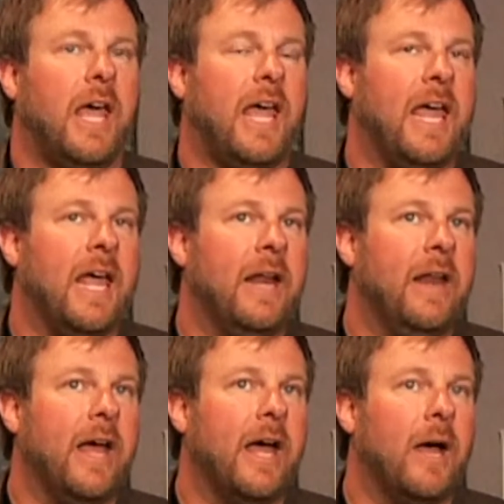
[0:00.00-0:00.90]
And
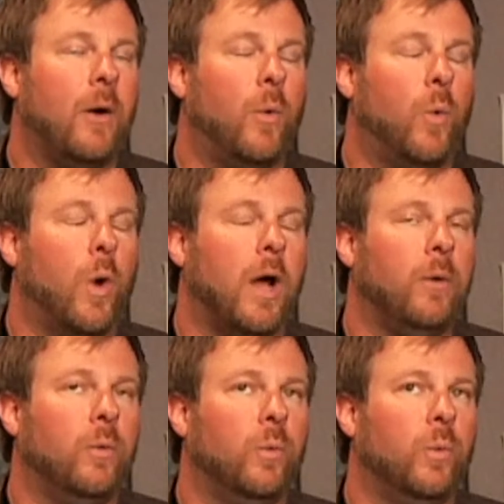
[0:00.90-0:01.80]
what
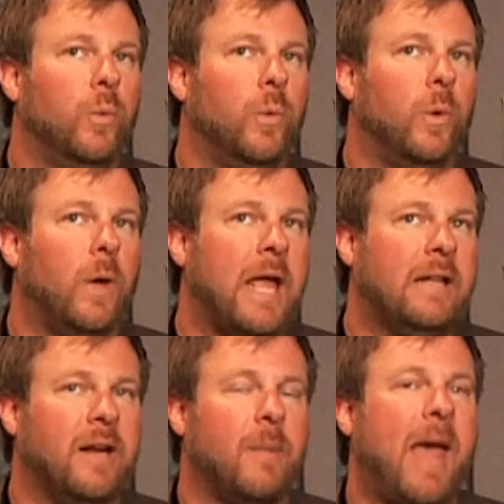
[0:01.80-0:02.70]

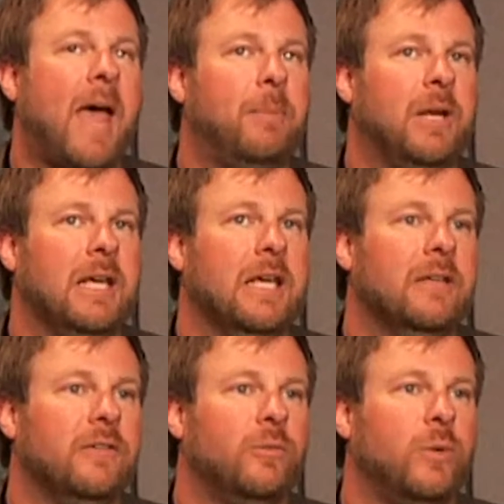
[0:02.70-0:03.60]
ended up happening
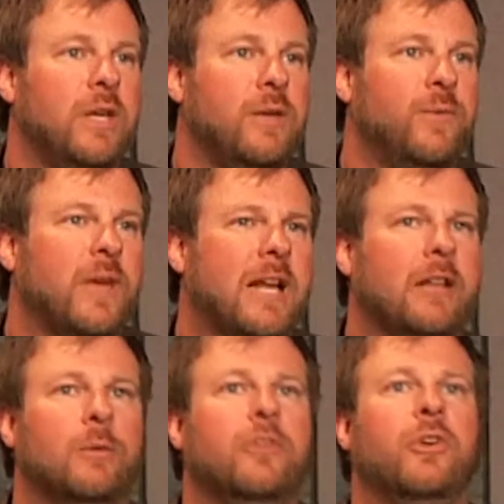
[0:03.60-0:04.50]
is we found out
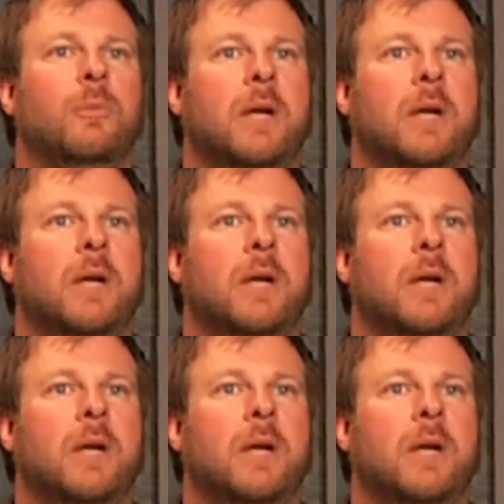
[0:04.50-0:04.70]
there was so